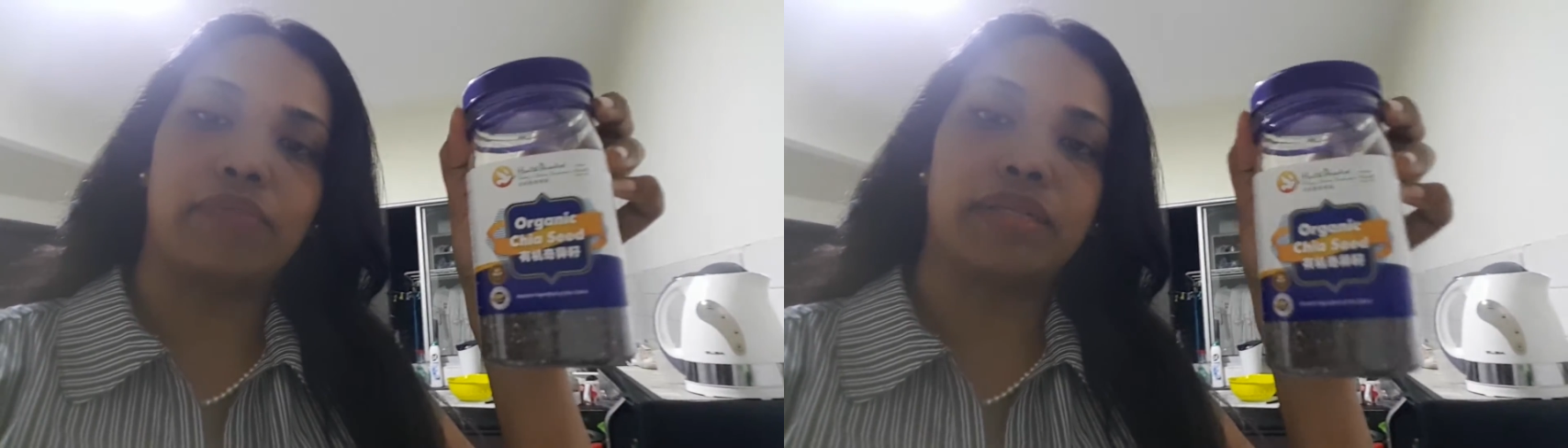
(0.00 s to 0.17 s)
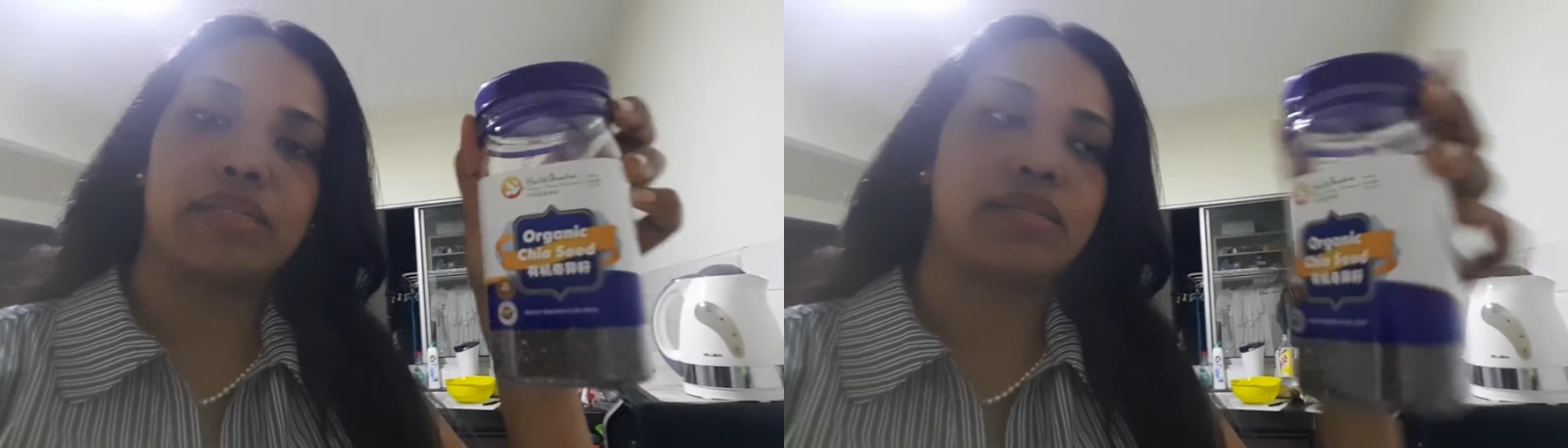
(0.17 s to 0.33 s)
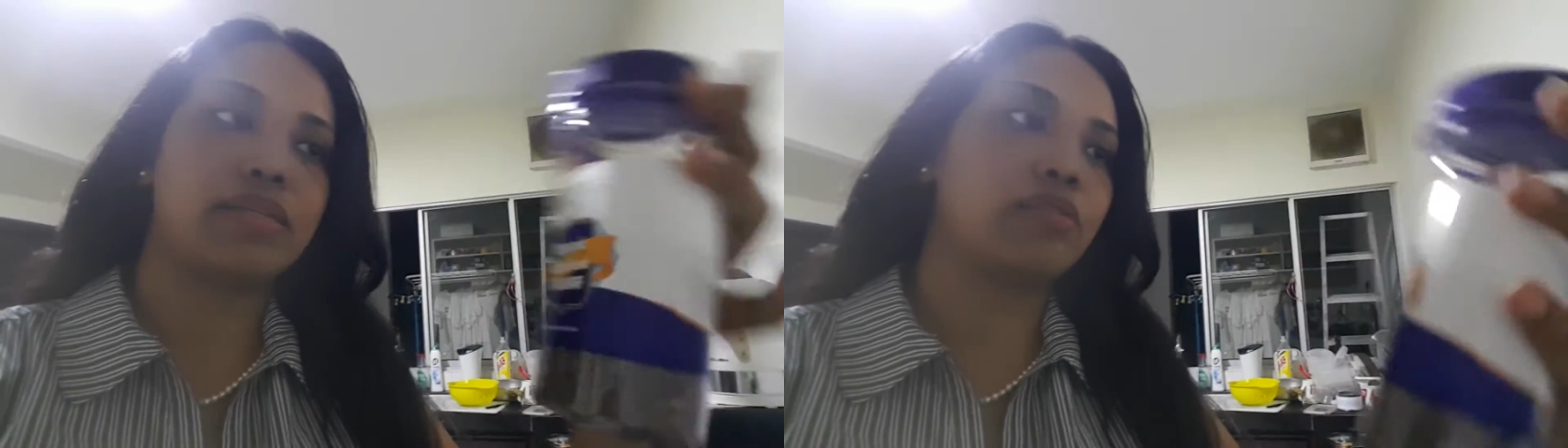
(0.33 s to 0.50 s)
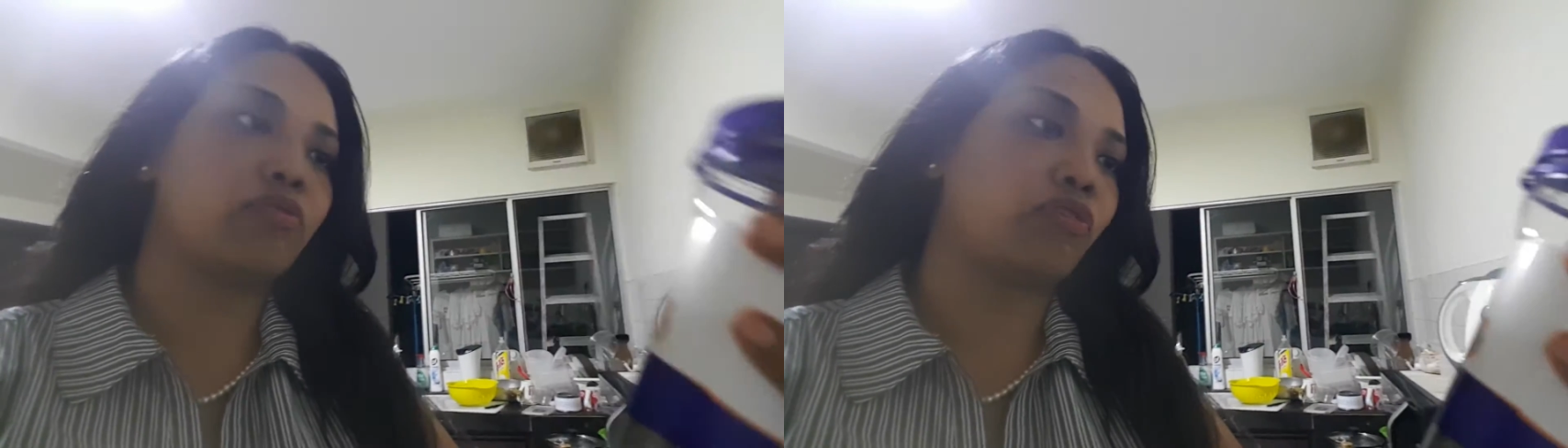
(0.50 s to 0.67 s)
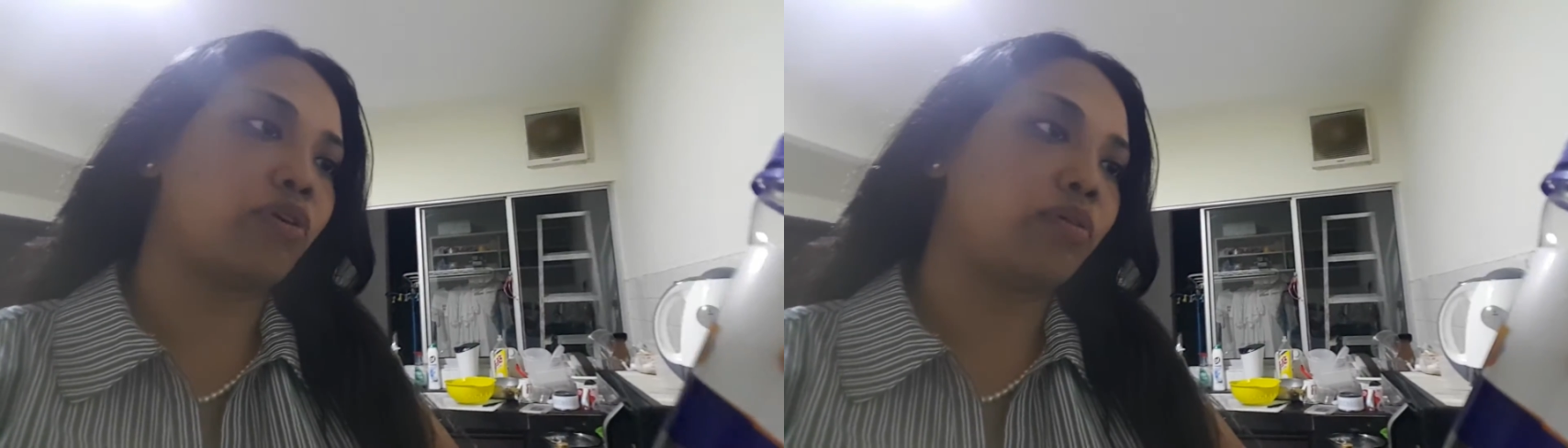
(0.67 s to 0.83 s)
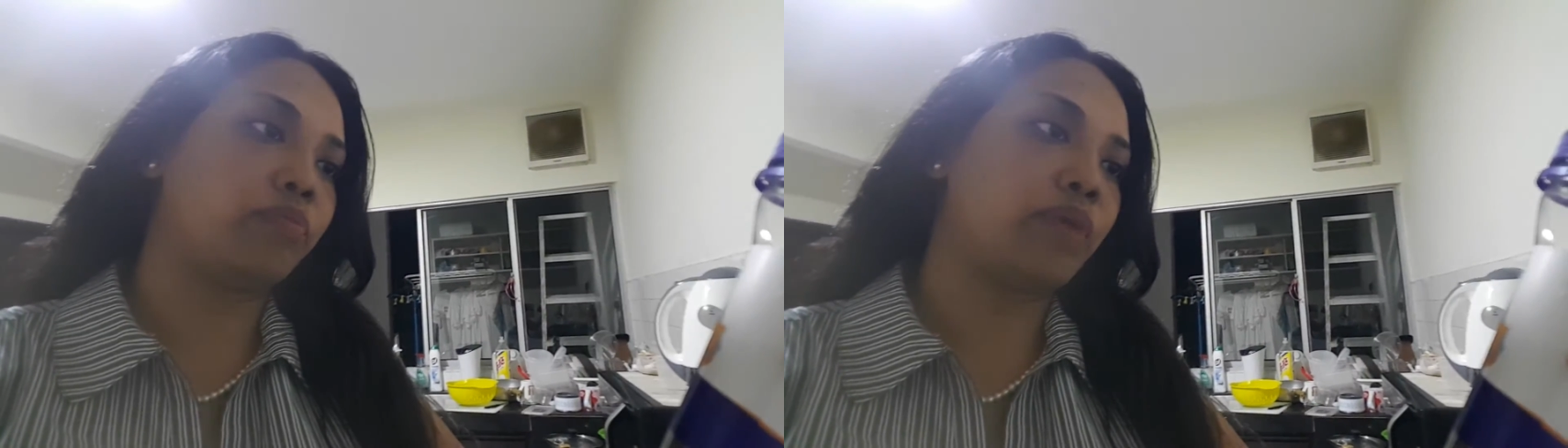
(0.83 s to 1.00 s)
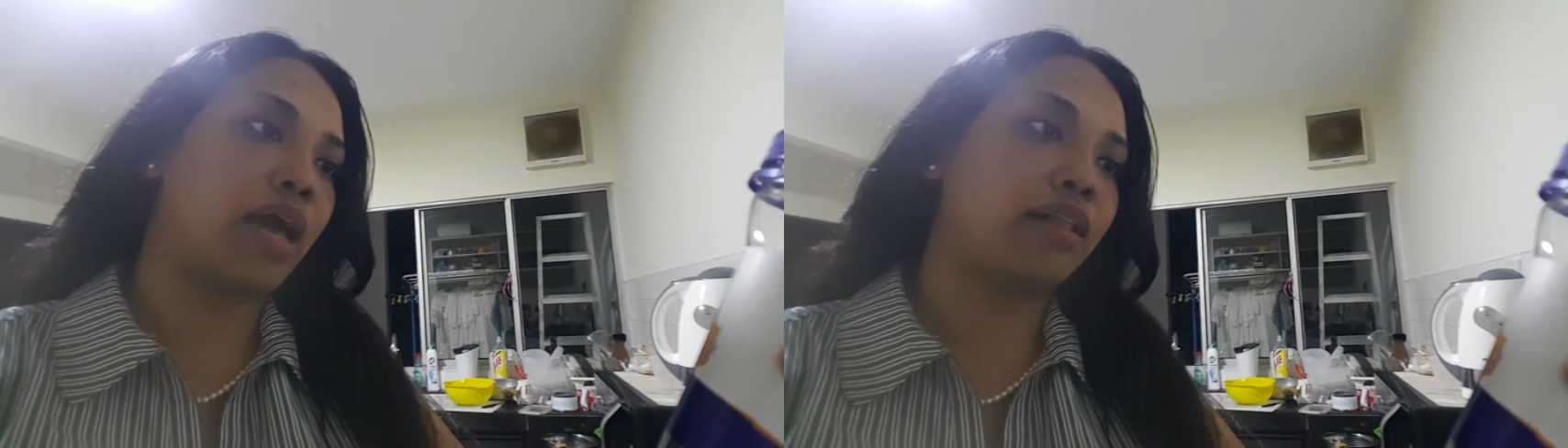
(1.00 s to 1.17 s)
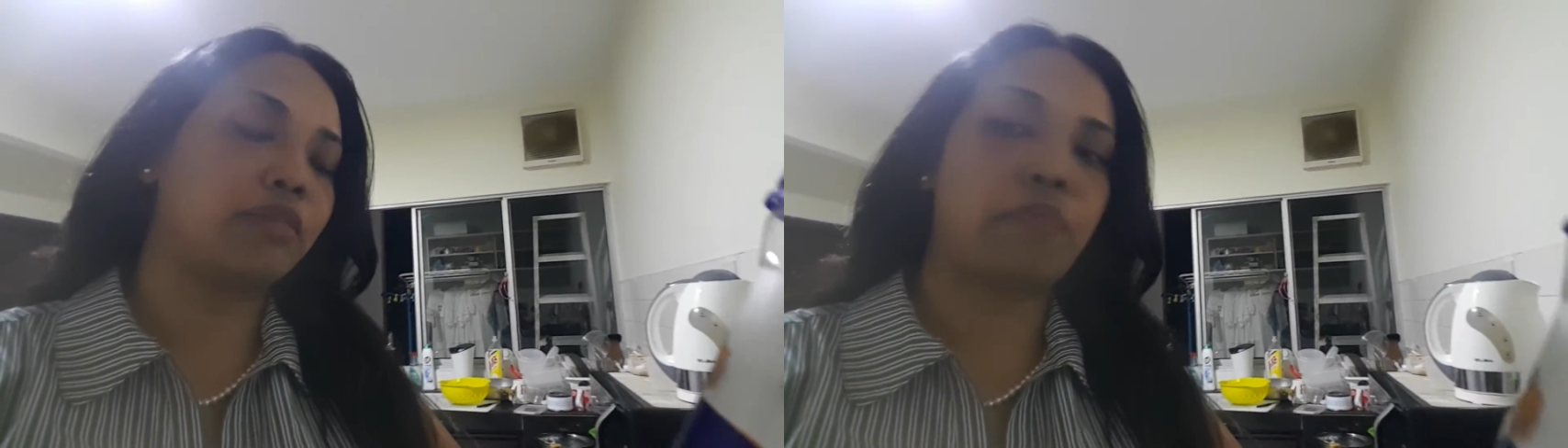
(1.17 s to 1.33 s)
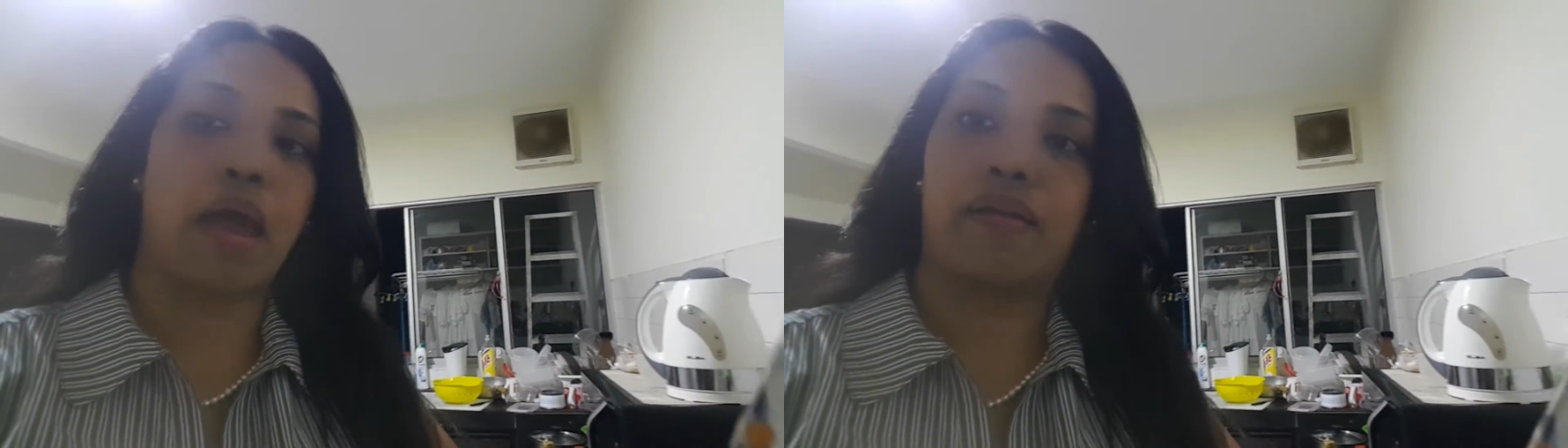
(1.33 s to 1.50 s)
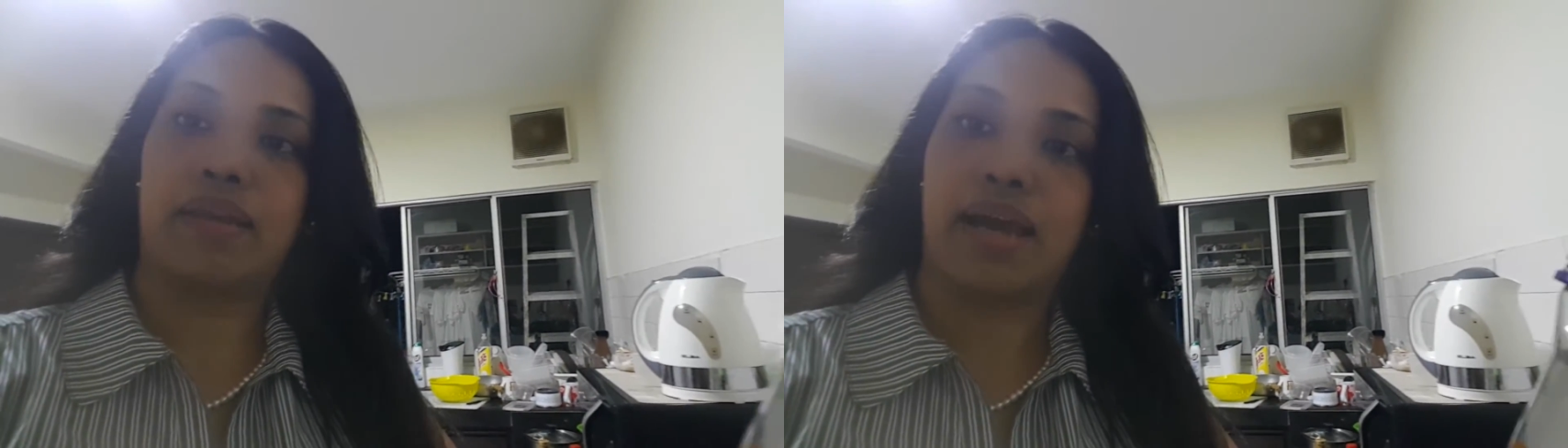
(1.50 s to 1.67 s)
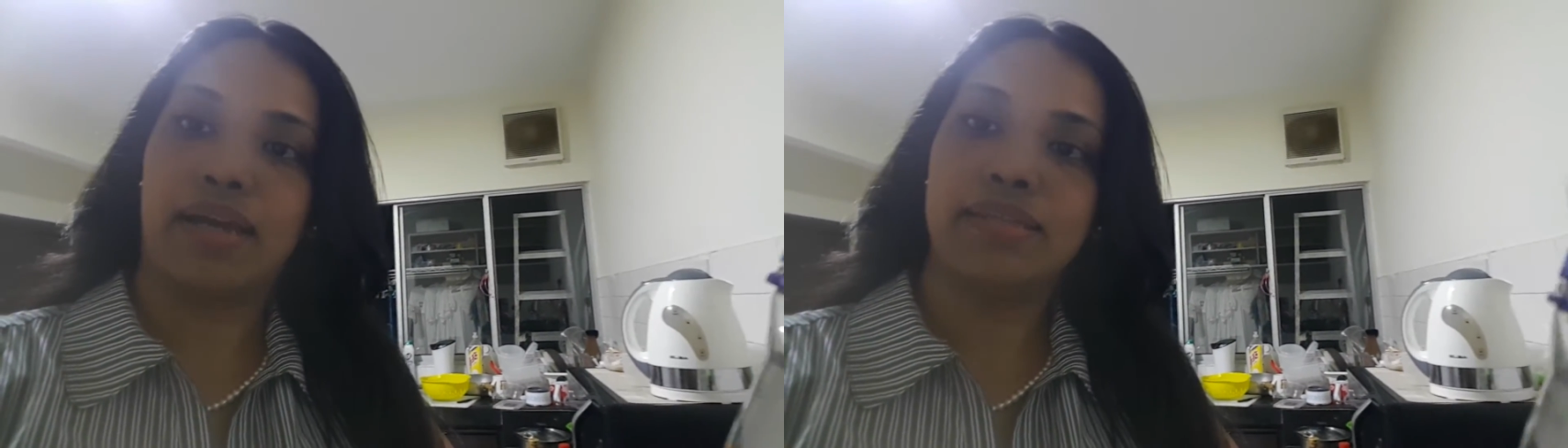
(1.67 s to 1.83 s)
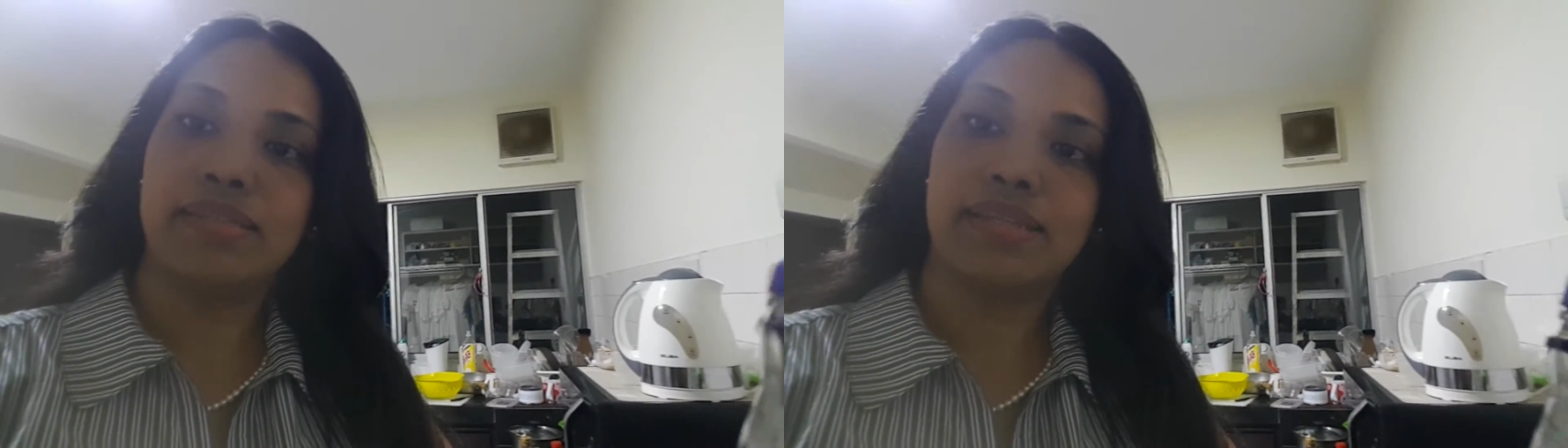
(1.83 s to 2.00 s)
This is from Health
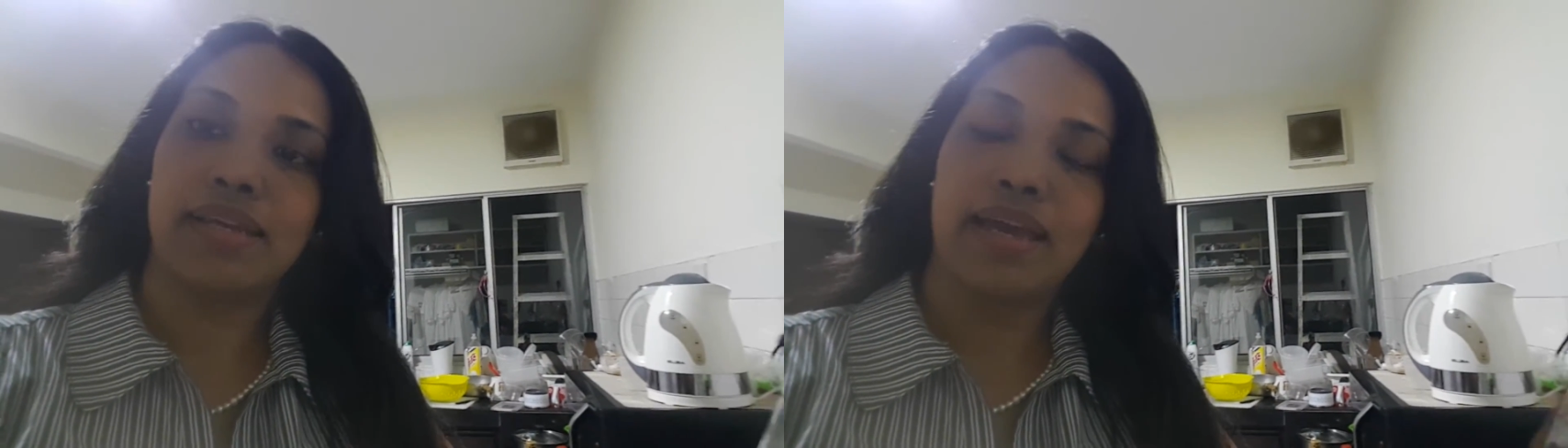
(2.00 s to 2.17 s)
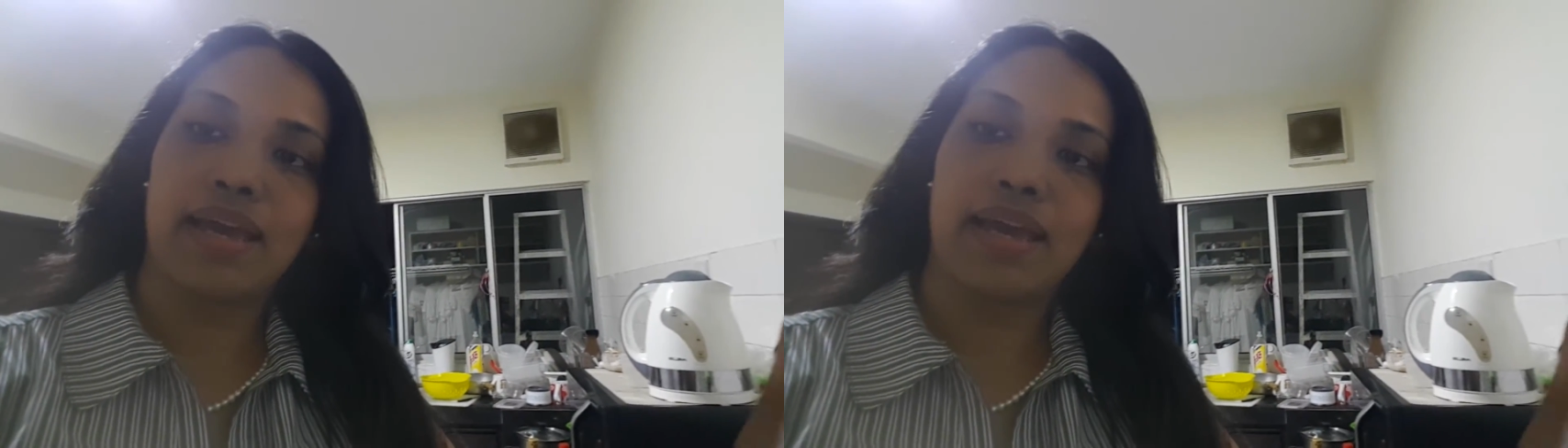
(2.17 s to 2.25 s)
Paradise,